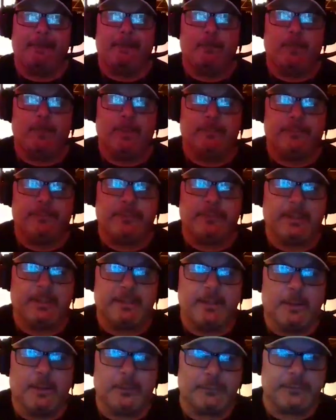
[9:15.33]
We've
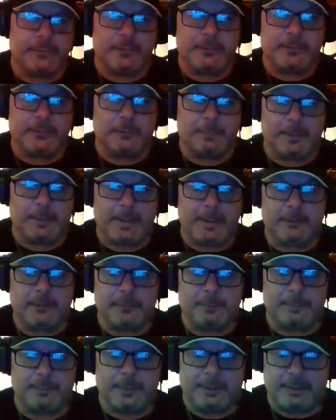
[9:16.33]
seen ghosts at this
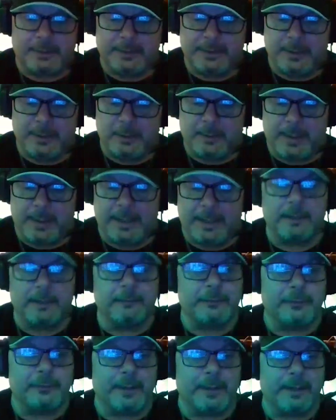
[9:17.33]
place, but I
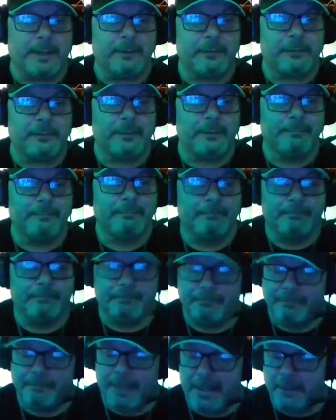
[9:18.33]
love trains.
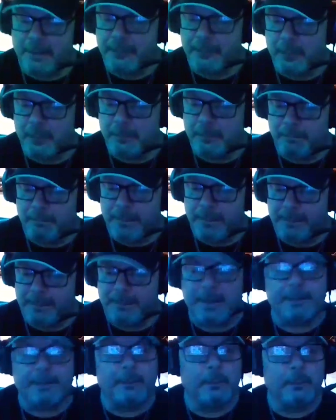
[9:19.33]
I don't know many
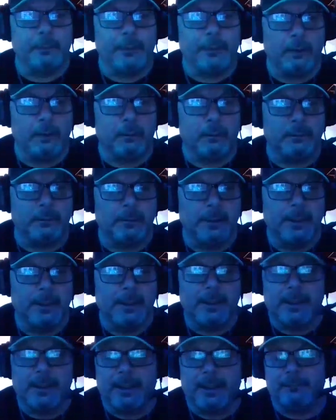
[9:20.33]
people who don't.
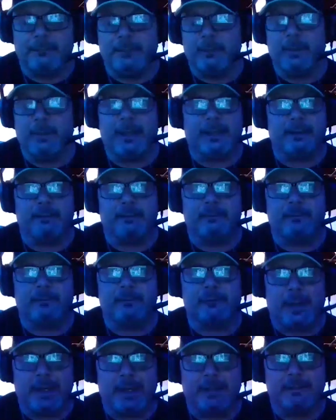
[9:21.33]
And if you like
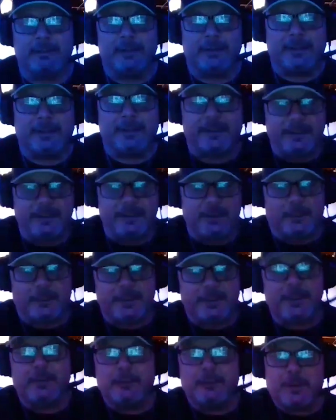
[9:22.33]

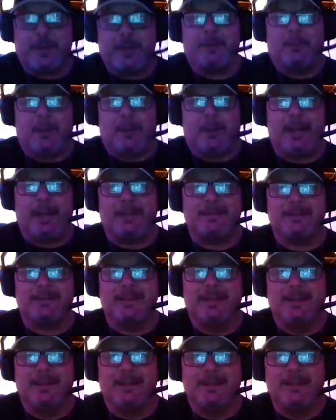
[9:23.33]
kid train
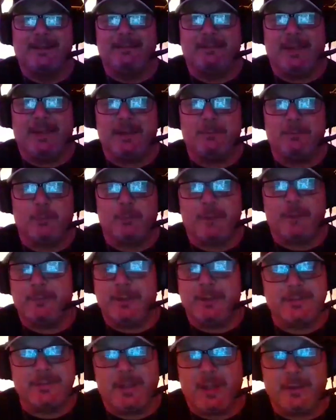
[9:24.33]
rides, they run
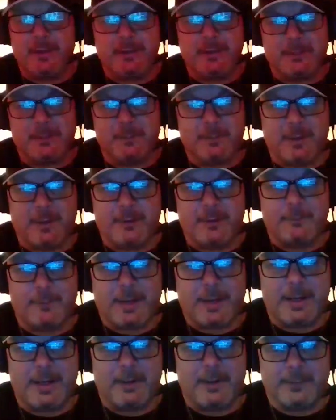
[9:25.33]
these all year
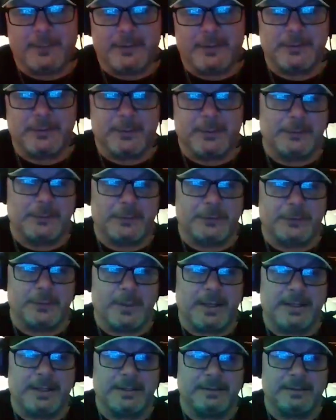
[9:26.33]
round. And so there's a
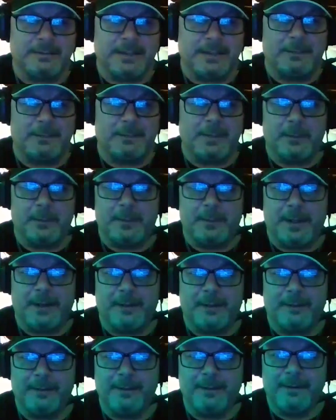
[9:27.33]
train depot
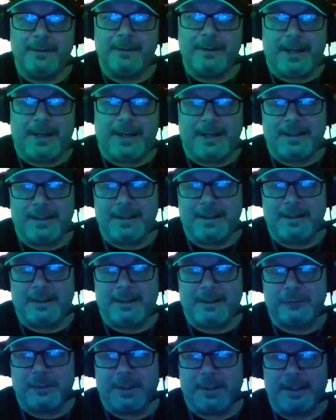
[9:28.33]
there and
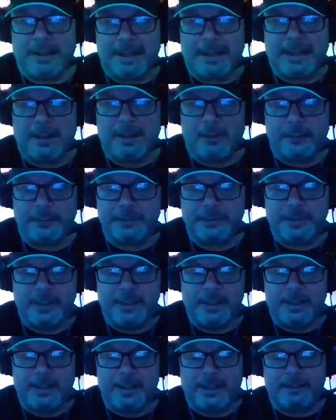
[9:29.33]
a train house,
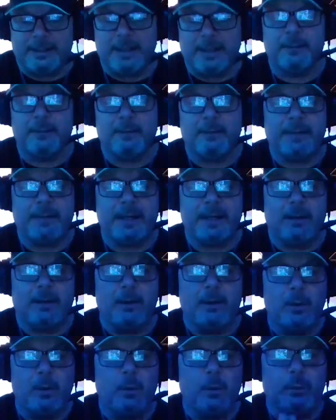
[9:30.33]
and they
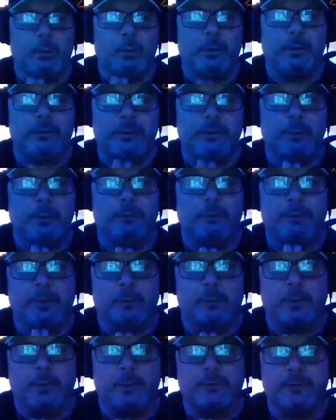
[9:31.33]
own two of the
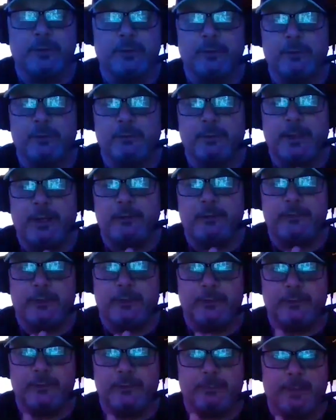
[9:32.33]
original
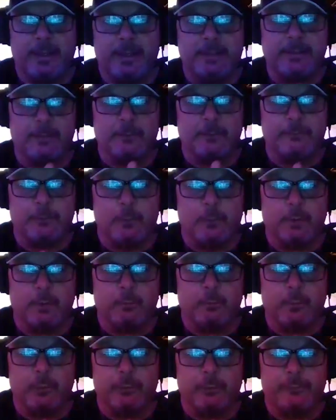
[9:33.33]
engines from
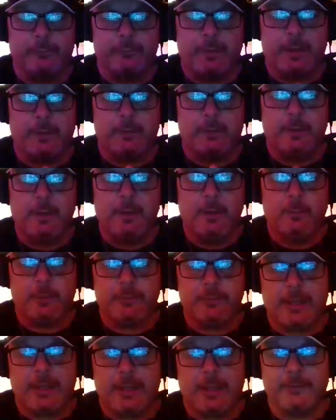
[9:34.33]
1904 World's Fair,
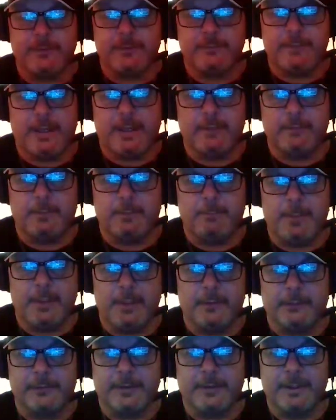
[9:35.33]
which House of David
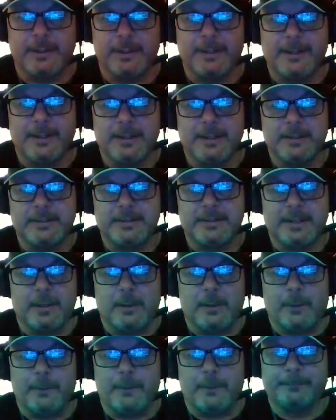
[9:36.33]
built.
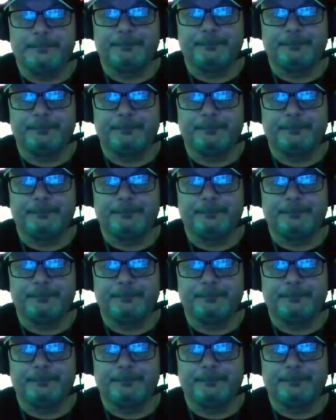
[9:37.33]
So